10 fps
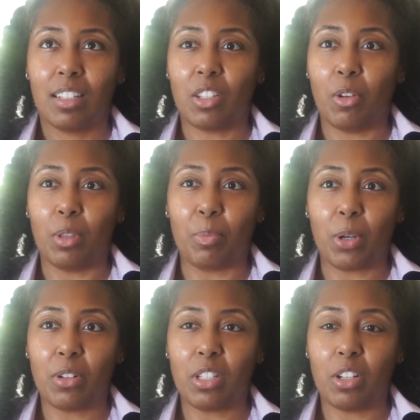so the
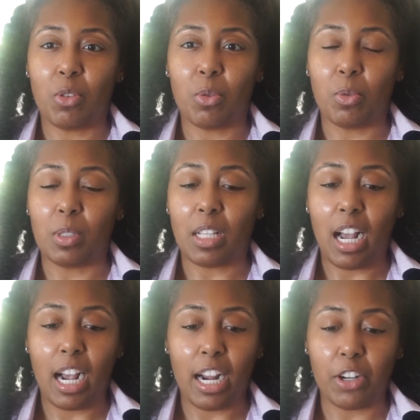person who's
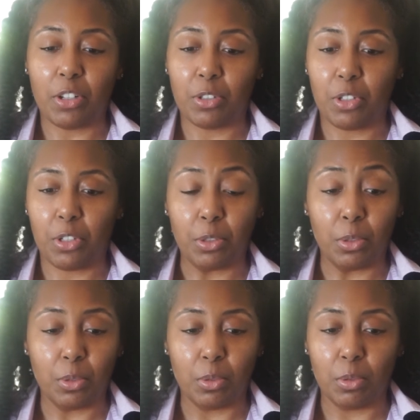hired
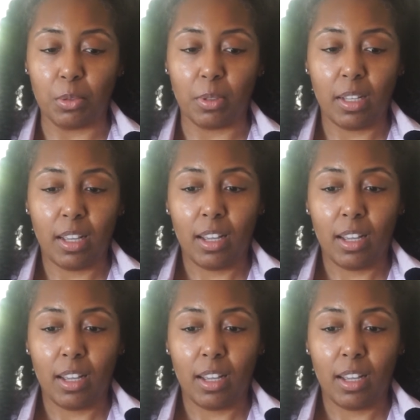to